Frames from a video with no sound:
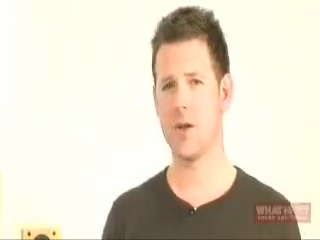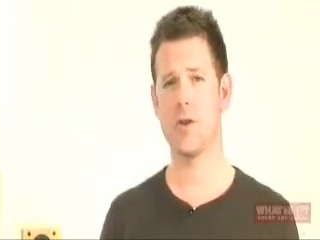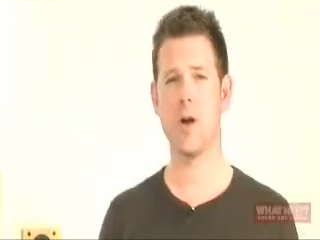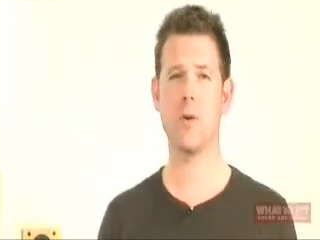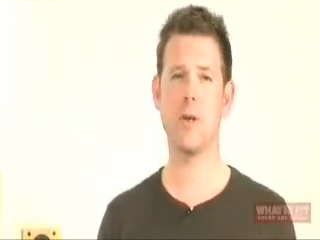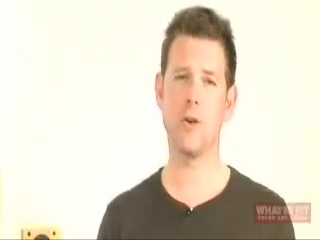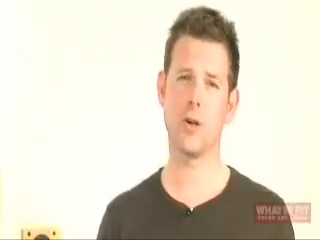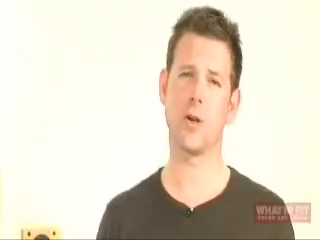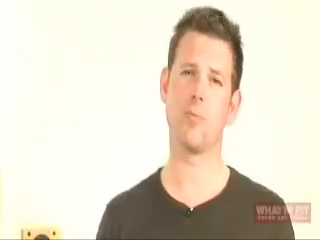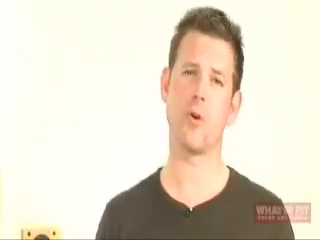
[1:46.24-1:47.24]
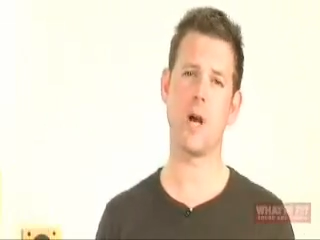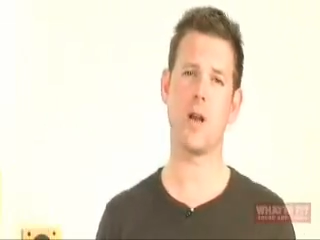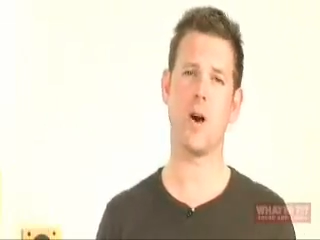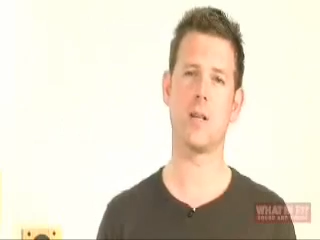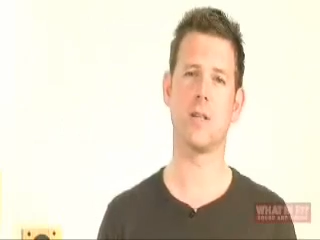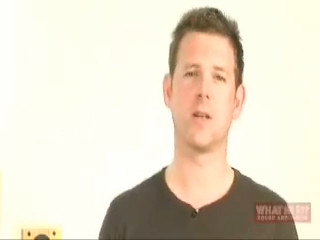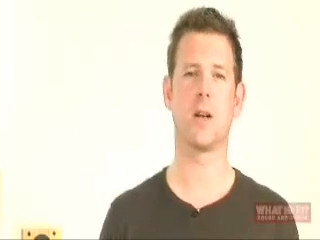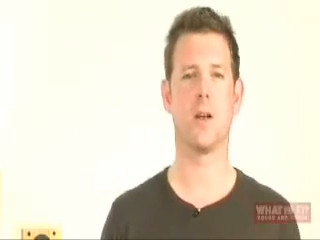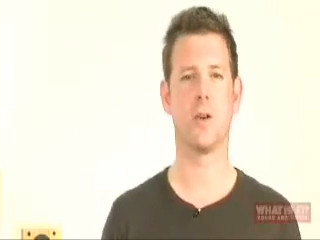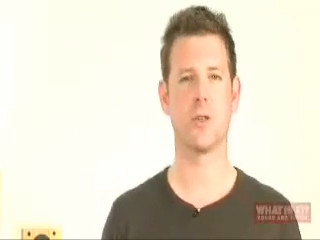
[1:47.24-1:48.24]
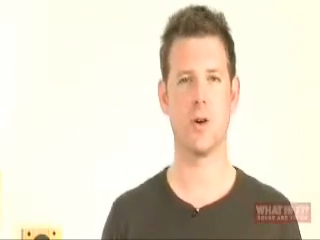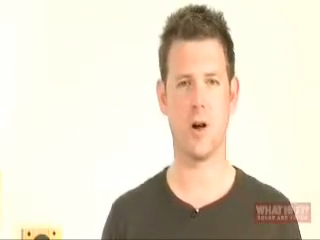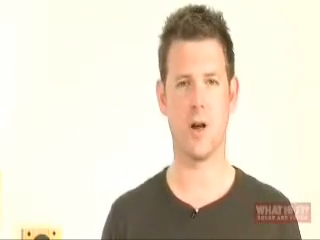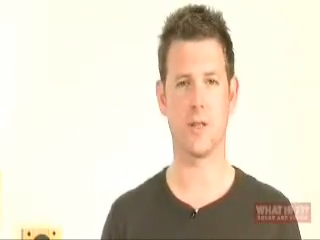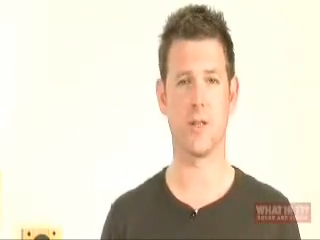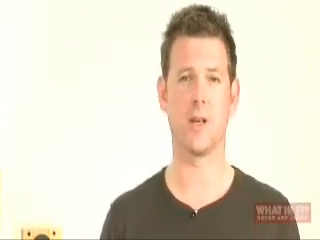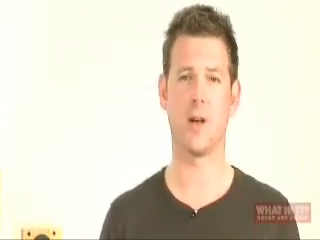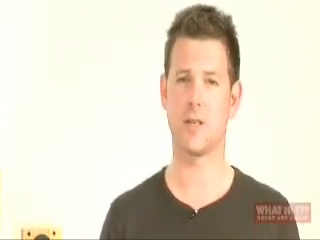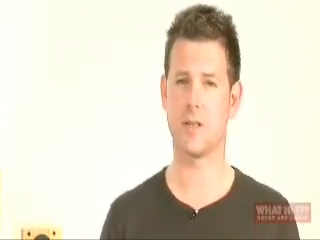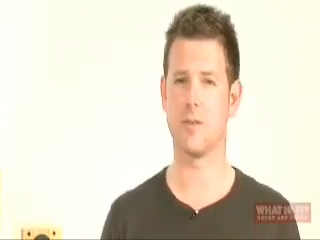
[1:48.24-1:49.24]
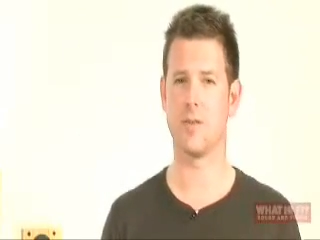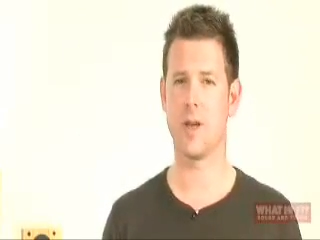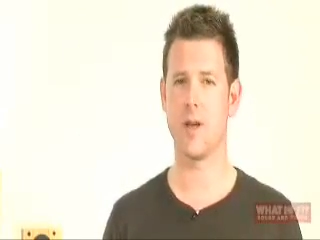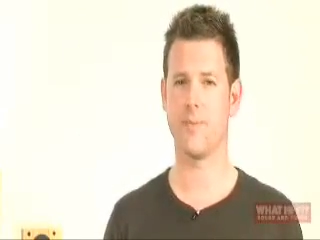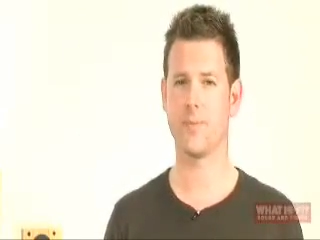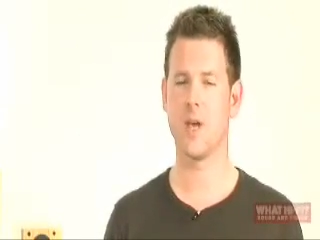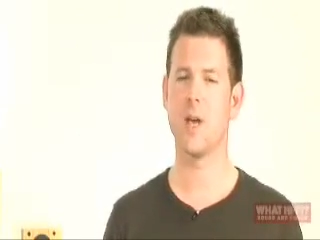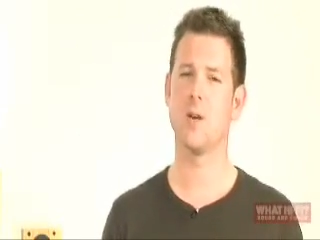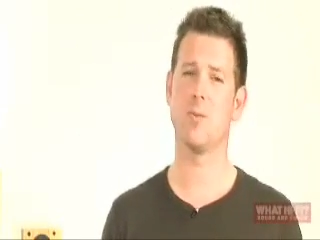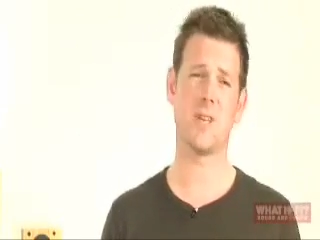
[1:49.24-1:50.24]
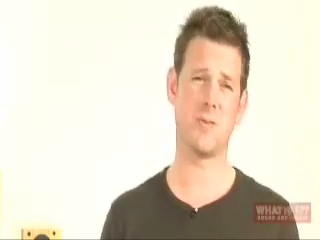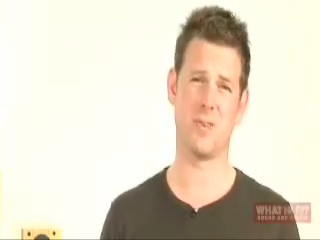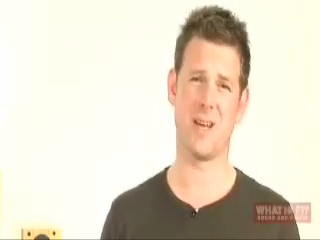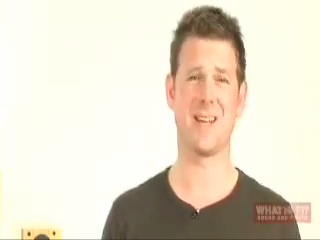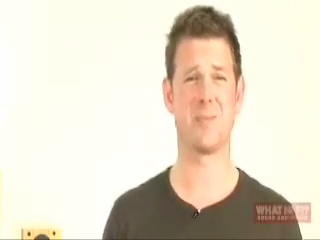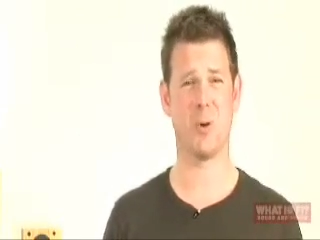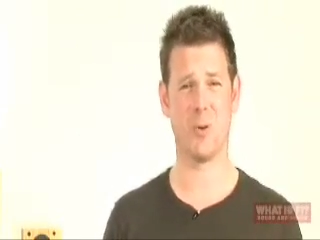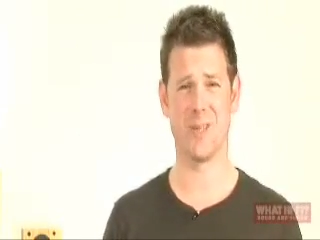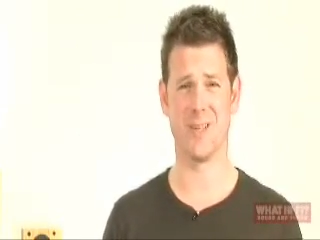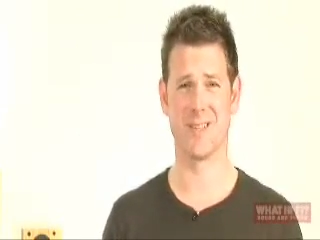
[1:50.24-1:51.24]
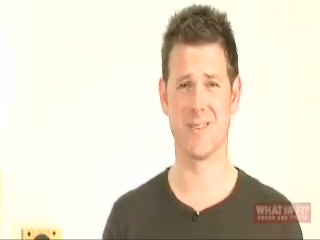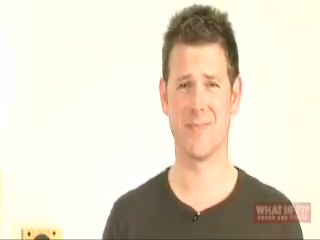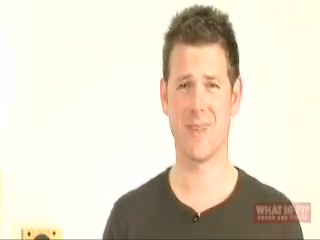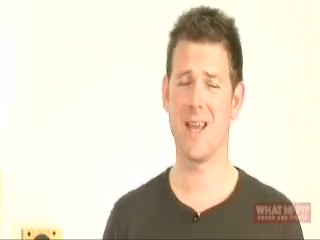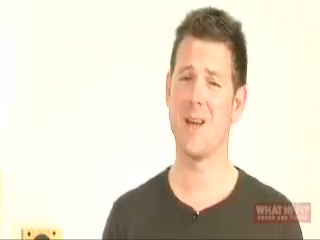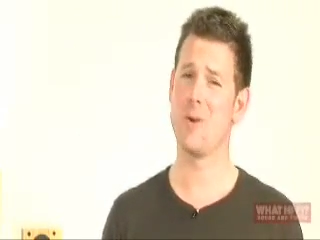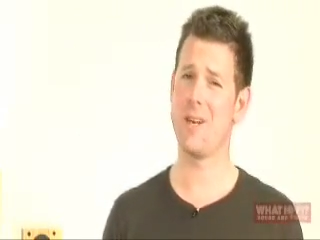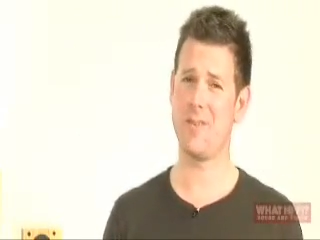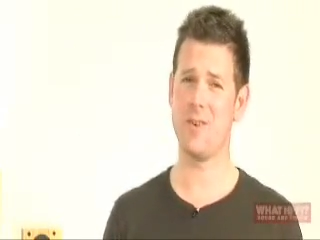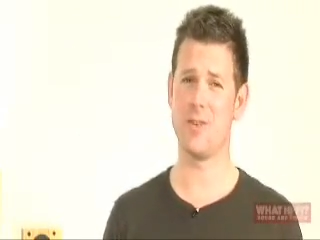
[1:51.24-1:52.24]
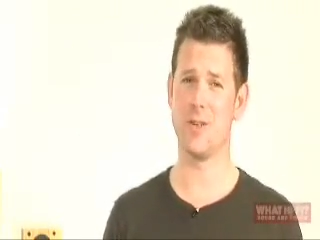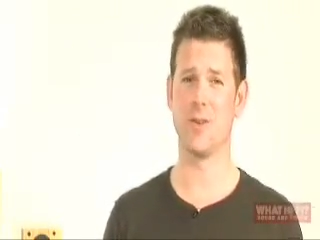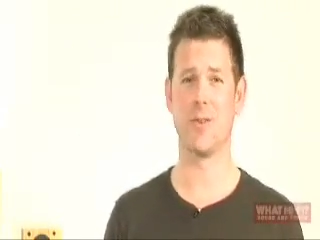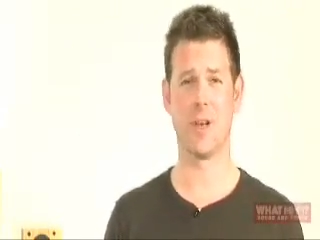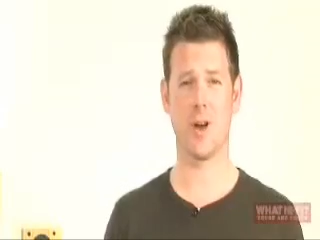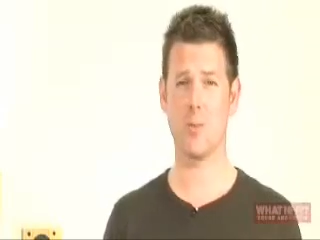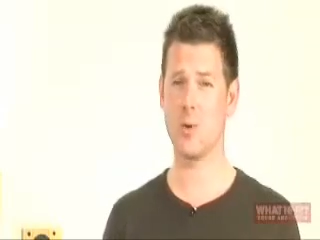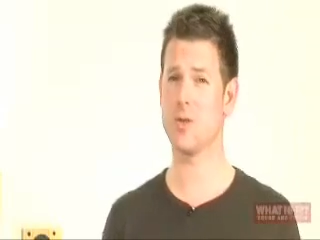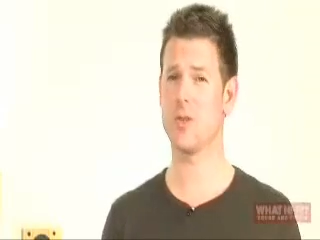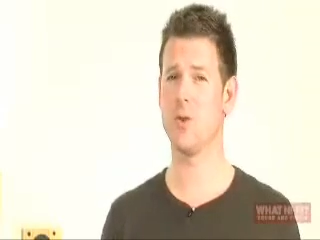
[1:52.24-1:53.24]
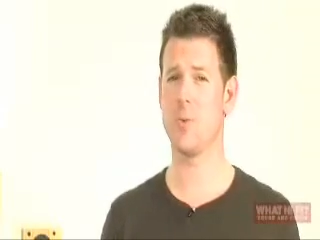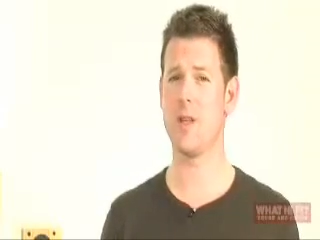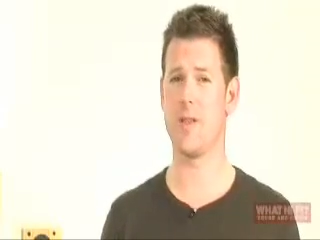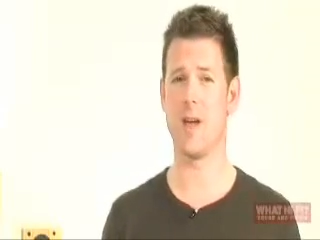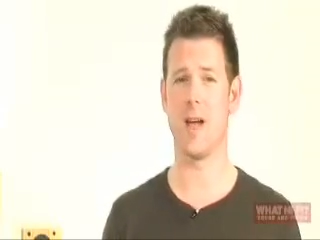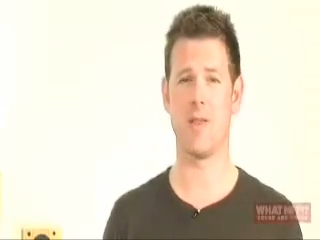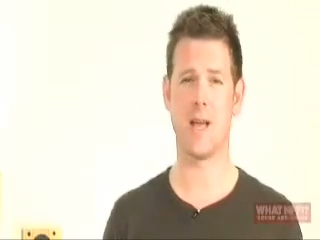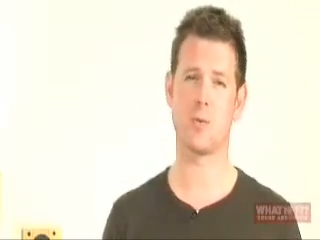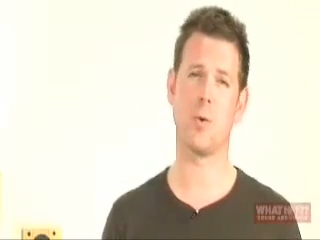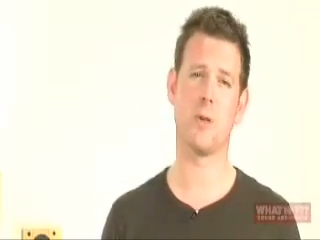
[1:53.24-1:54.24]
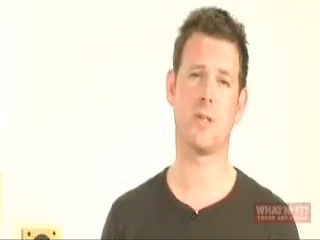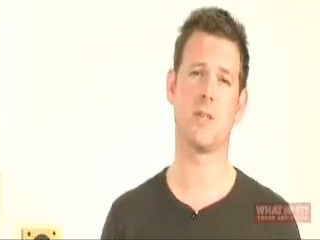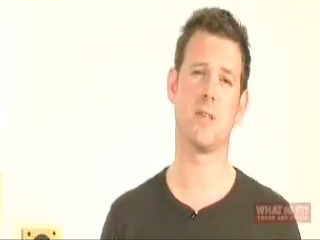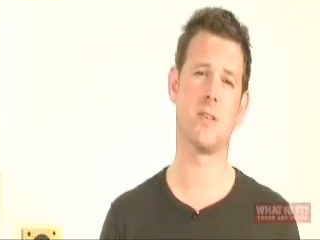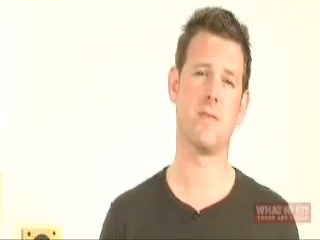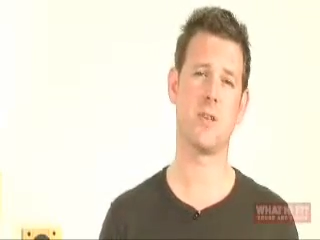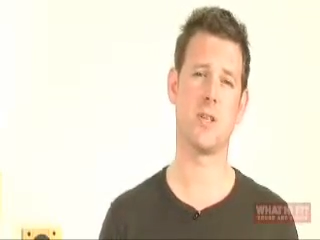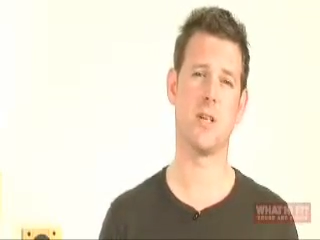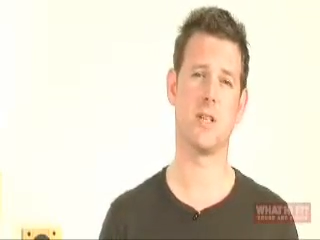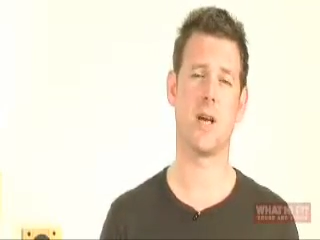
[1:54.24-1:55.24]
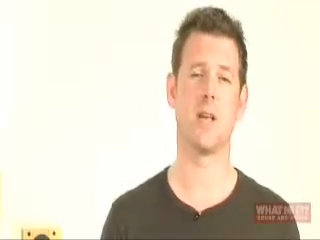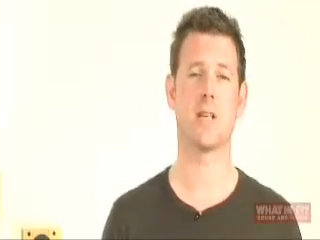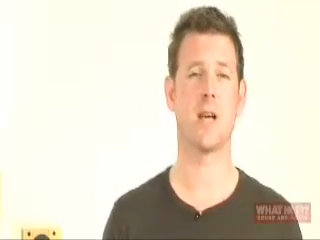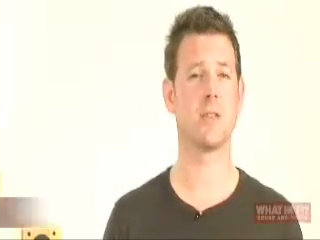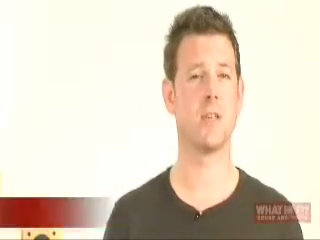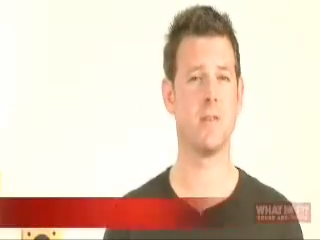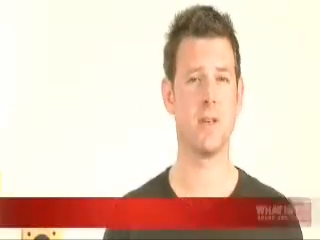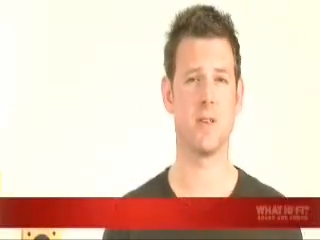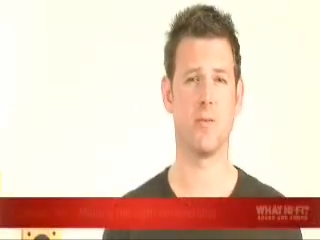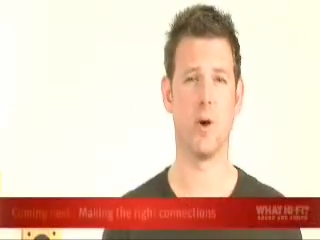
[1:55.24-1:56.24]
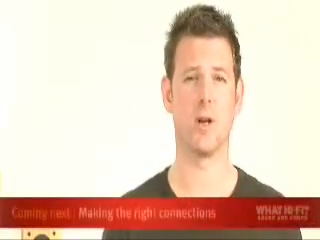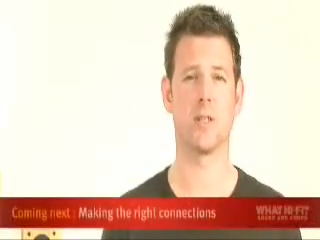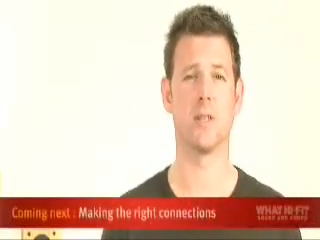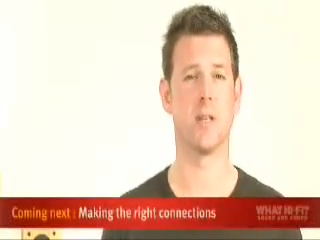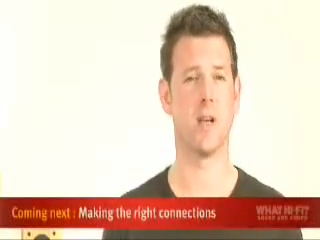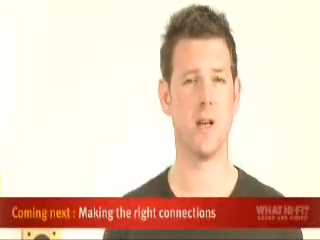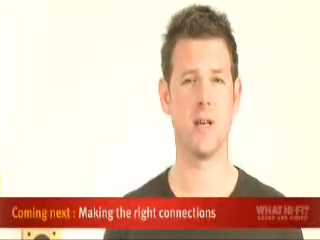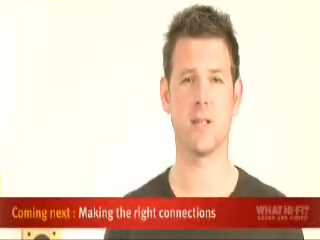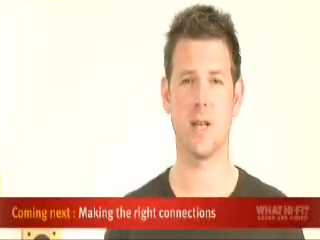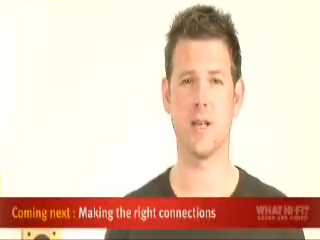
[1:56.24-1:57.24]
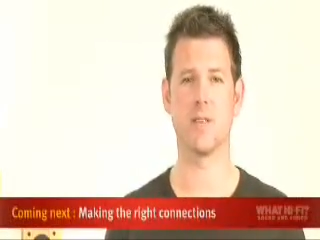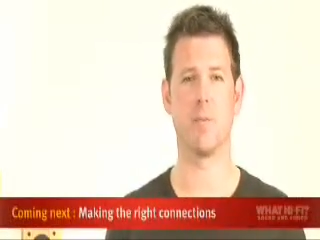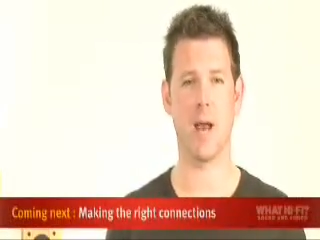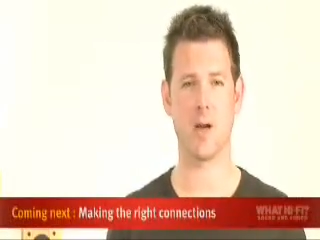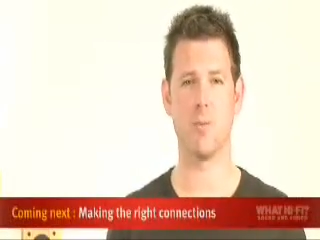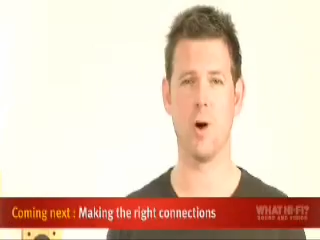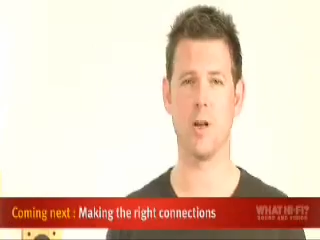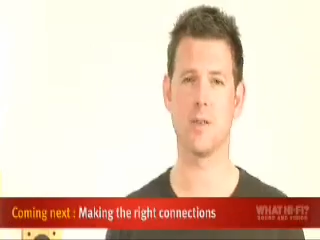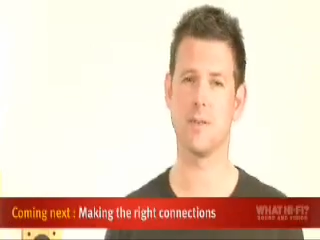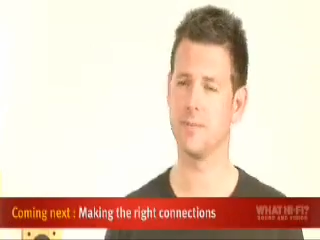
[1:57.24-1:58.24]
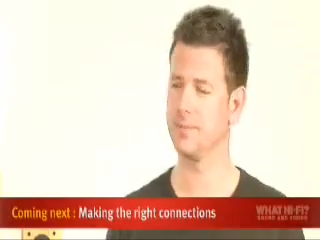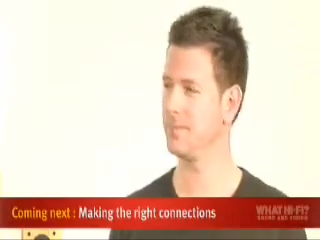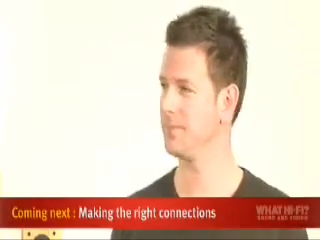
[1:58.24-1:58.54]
Now, you know when you look at a bright light and then close your eyes and the light's still there? Well, don't do that, it's pointless. But if you do, the light will still be there, and that's what persistence of vision is, and it's how TVs have worked since the earliest days of black and white.